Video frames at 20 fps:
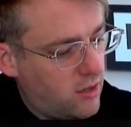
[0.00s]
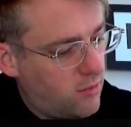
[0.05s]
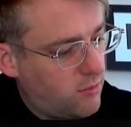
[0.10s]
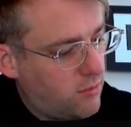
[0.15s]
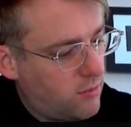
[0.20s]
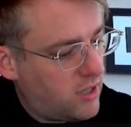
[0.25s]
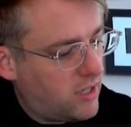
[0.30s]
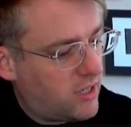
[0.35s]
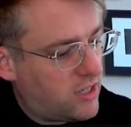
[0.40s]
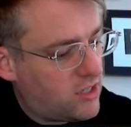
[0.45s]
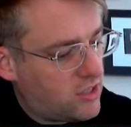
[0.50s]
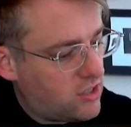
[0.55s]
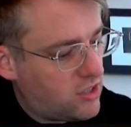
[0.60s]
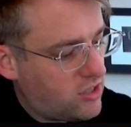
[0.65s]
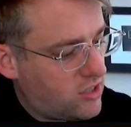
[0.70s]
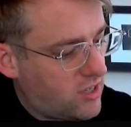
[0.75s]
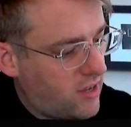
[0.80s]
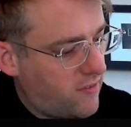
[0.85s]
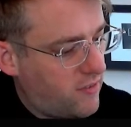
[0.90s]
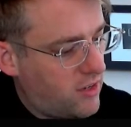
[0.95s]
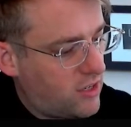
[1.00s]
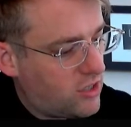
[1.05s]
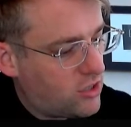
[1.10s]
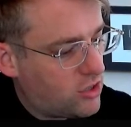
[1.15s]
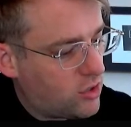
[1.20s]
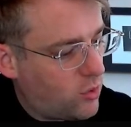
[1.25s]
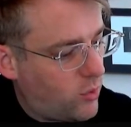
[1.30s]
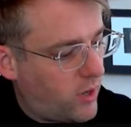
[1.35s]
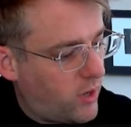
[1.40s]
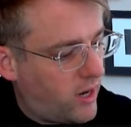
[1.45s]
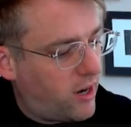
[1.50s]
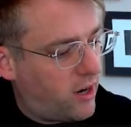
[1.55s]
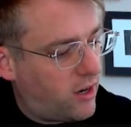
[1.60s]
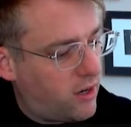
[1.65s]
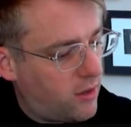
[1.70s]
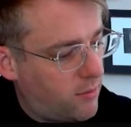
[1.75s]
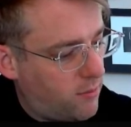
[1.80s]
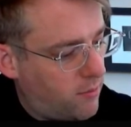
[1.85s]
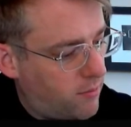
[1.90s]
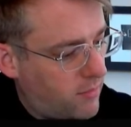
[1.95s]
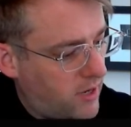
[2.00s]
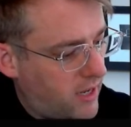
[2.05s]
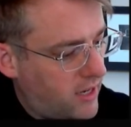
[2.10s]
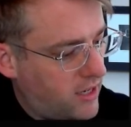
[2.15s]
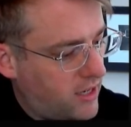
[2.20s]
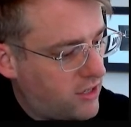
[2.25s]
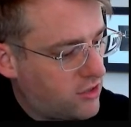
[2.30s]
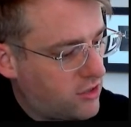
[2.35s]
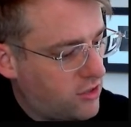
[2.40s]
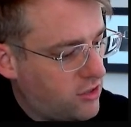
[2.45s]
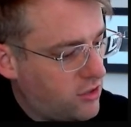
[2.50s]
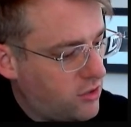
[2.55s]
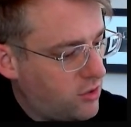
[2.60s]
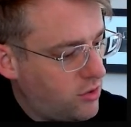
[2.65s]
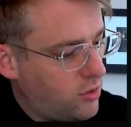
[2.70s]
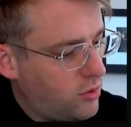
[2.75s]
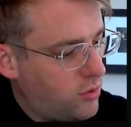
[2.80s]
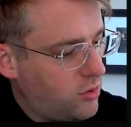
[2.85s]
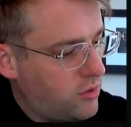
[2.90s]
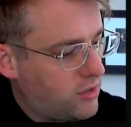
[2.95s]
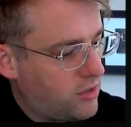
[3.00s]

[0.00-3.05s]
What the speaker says: plus 7 squared minus 2